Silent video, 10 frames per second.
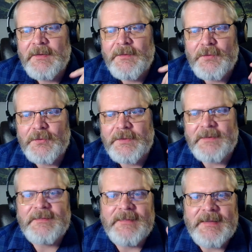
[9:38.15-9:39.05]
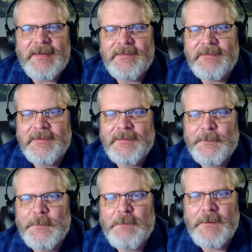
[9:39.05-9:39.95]
So there's this
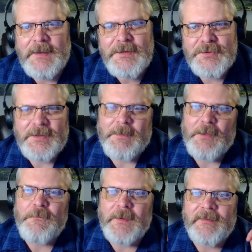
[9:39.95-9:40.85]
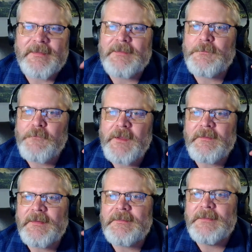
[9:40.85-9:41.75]
definition about faith that says faith is